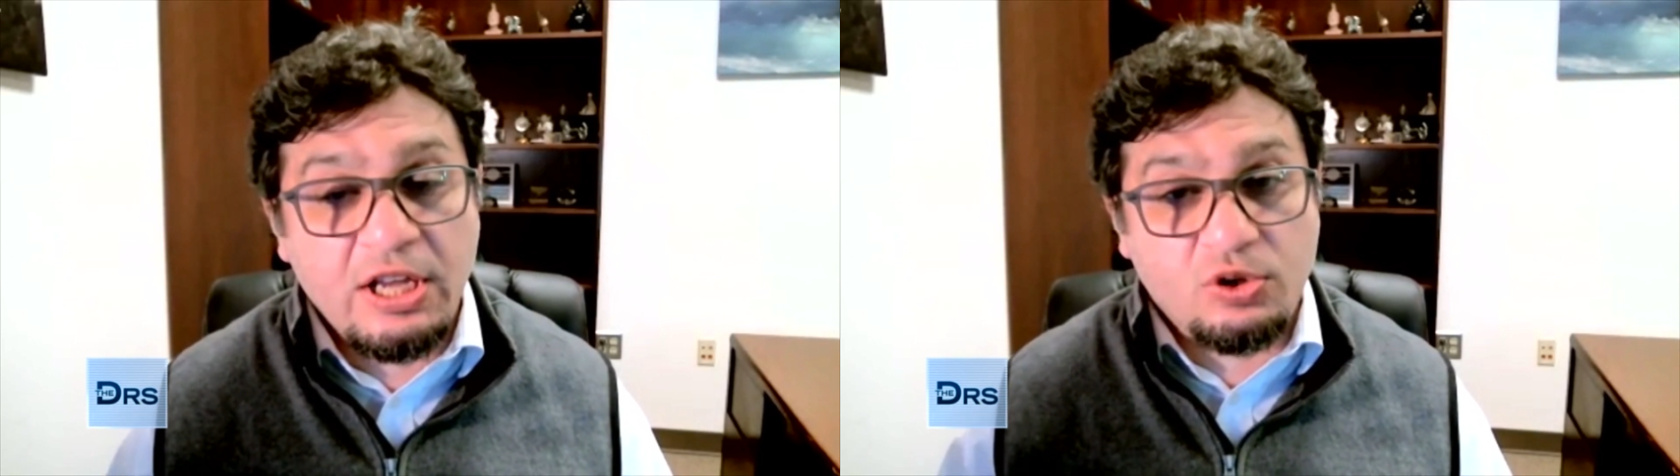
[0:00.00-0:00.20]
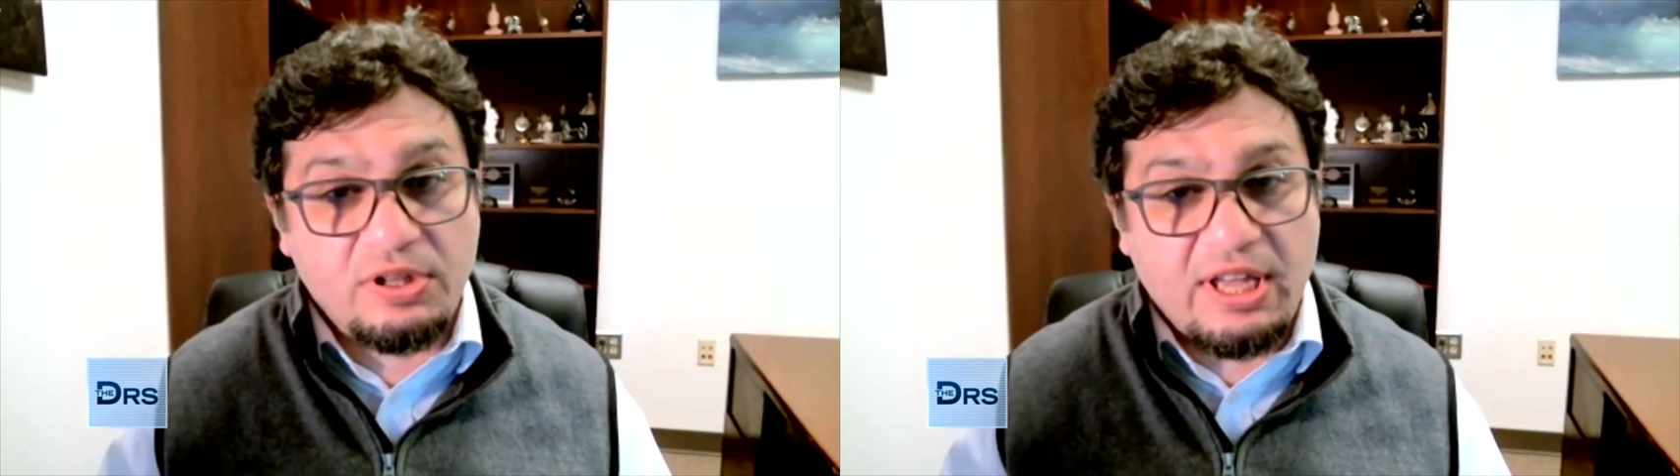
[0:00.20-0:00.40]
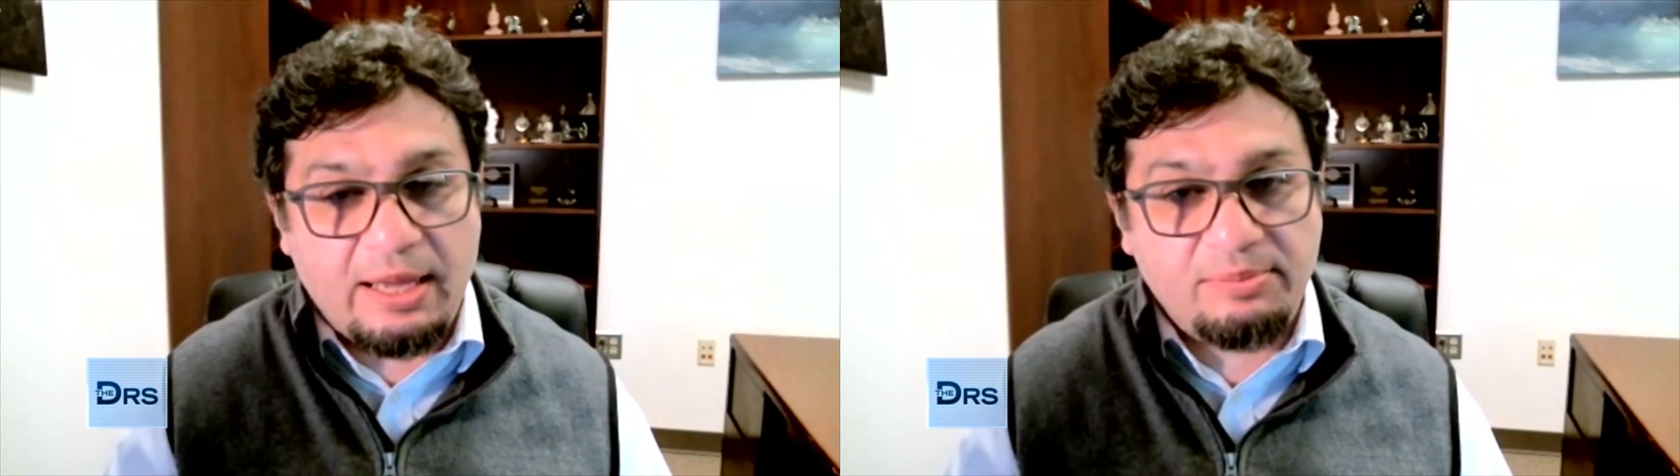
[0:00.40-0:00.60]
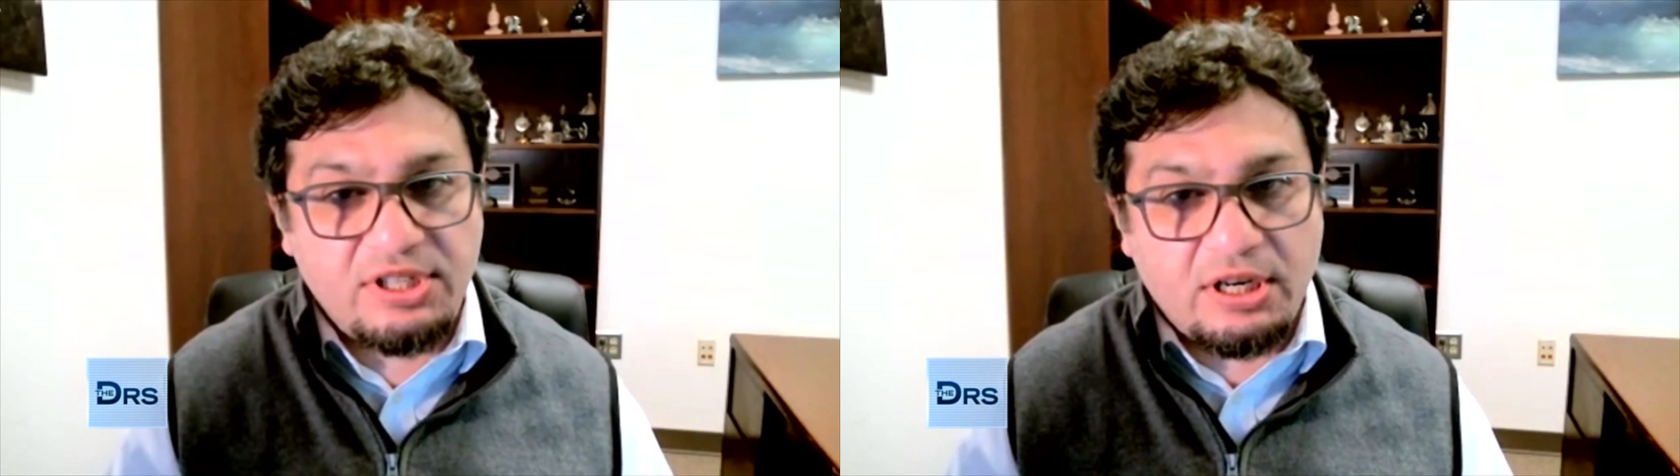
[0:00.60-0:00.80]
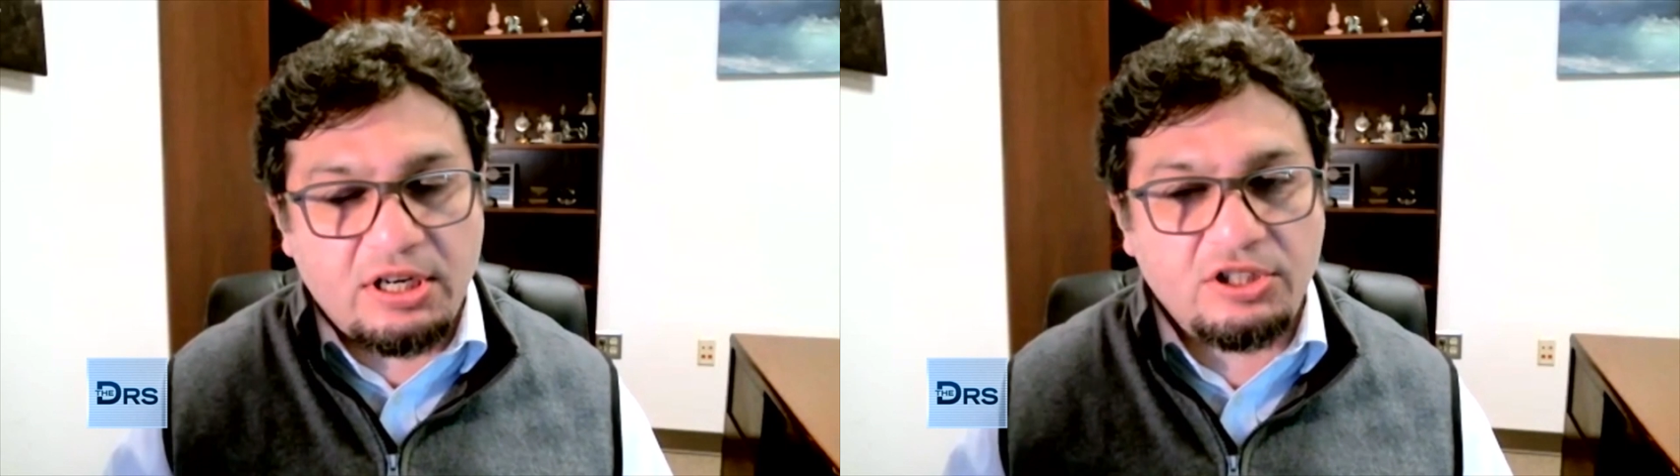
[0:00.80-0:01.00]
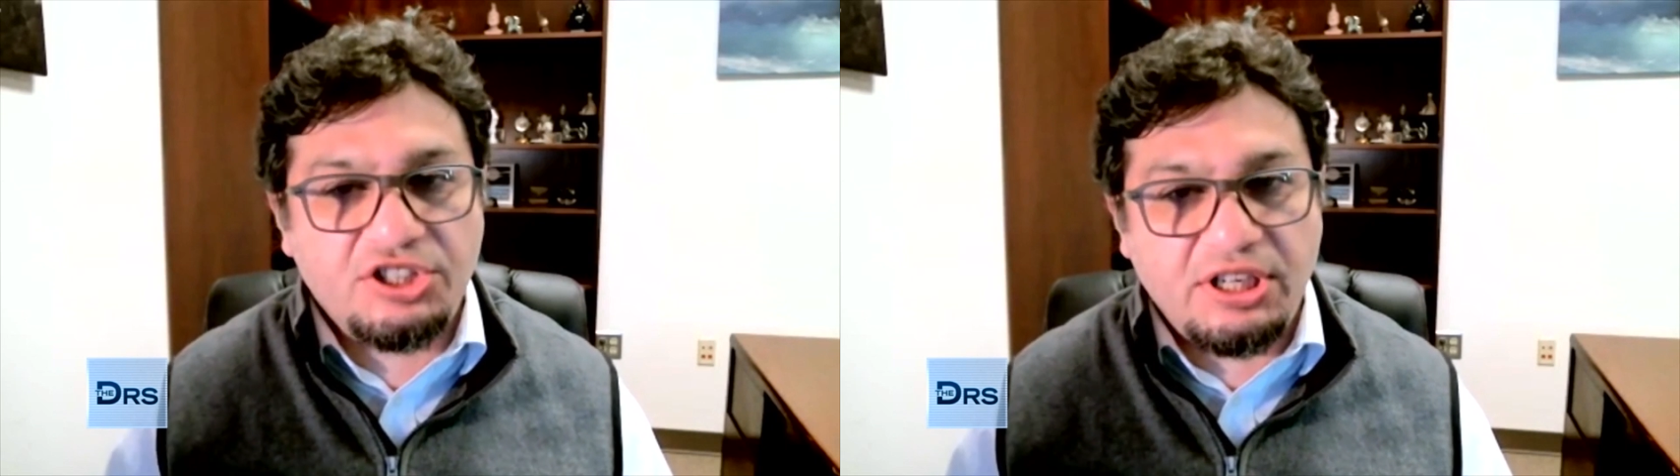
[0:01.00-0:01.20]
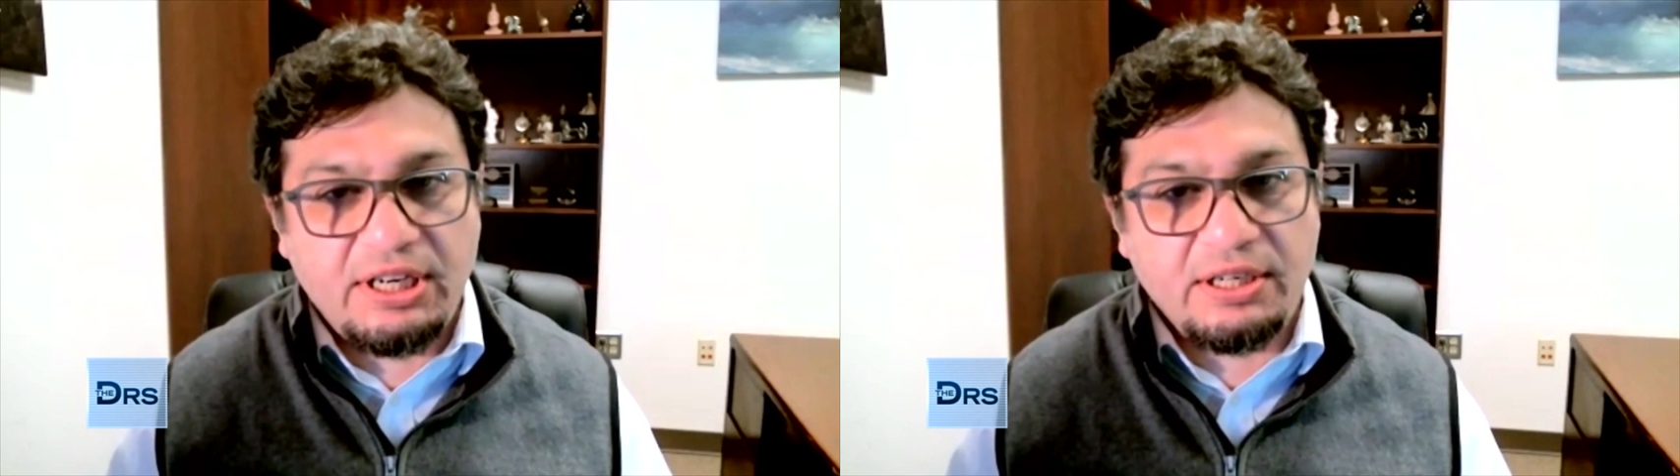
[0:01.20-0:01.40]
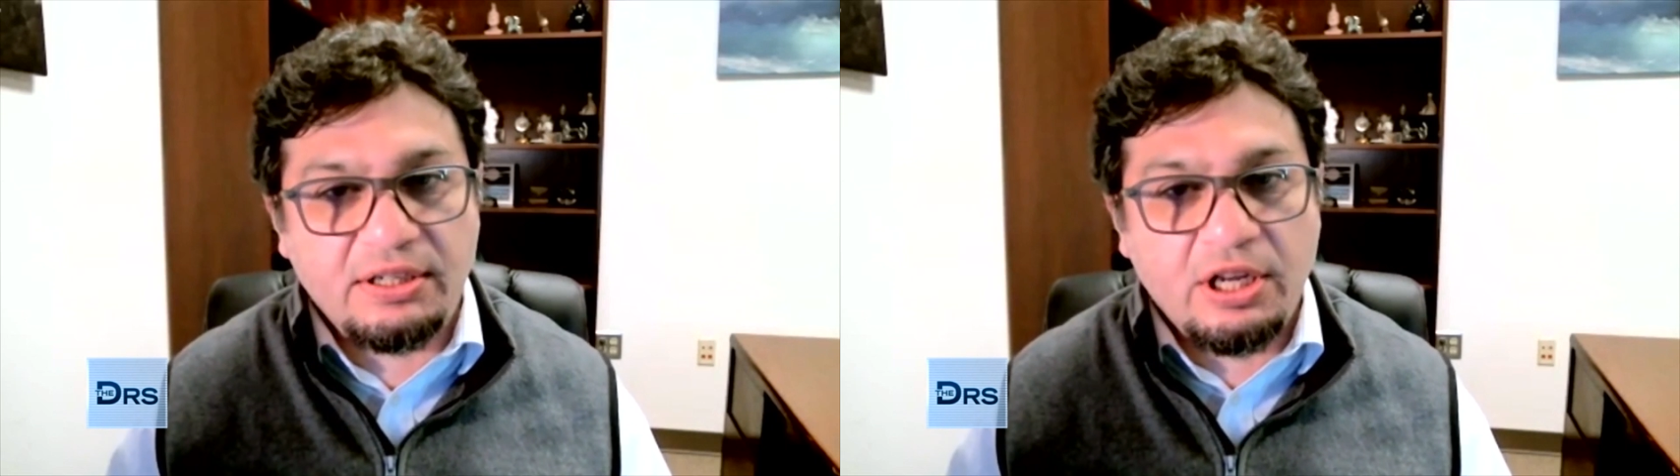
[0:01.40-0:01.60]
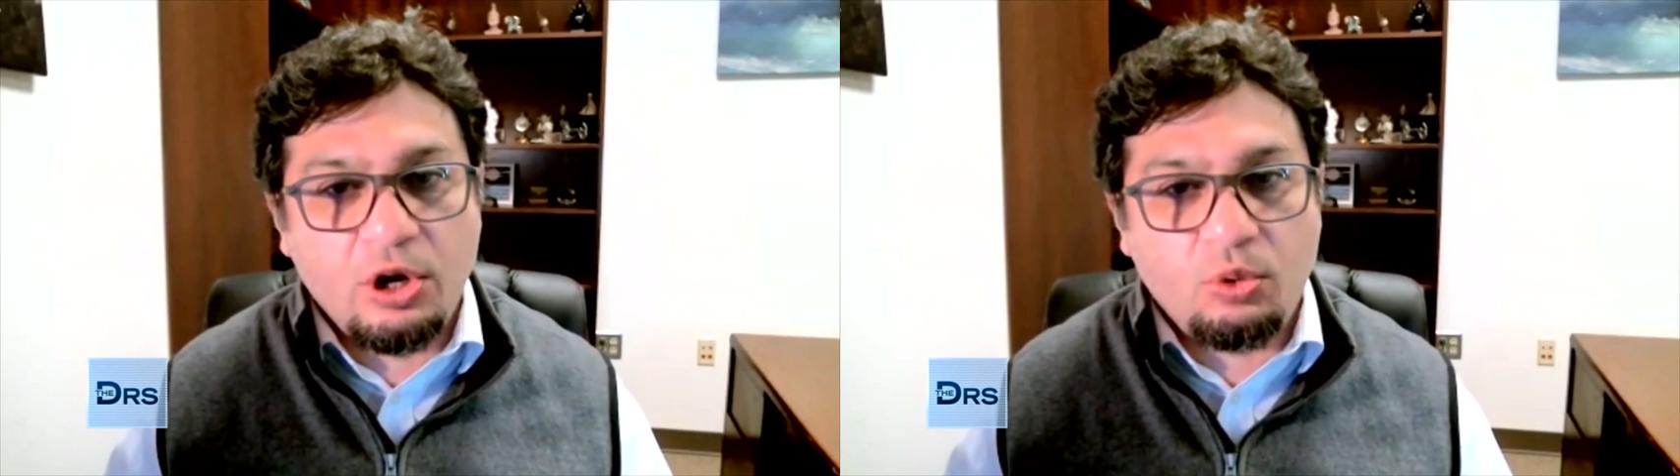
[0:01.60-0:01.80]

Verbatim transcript: So the M C R gene